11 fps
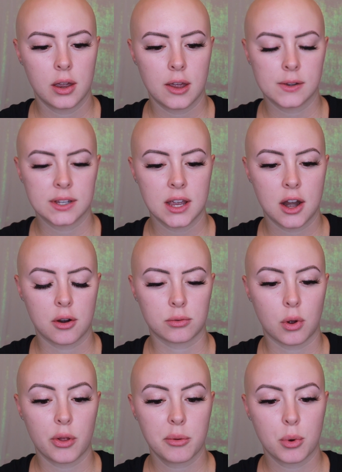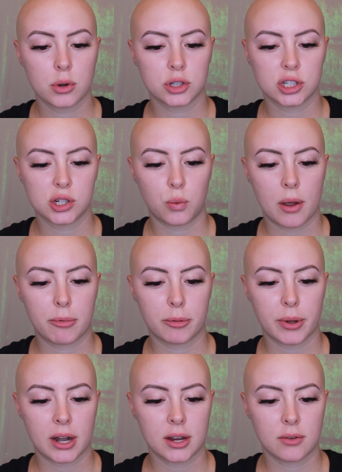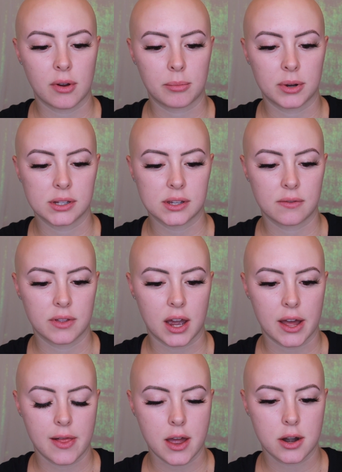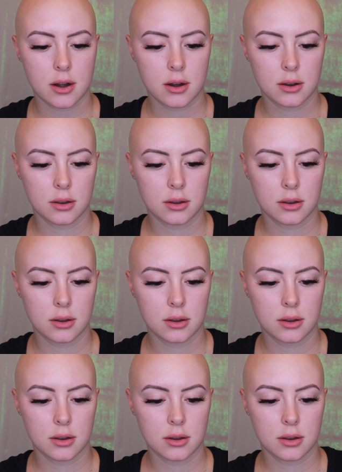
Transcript: Use it in a rolling motion to wipe up any remnants of the eyeliner.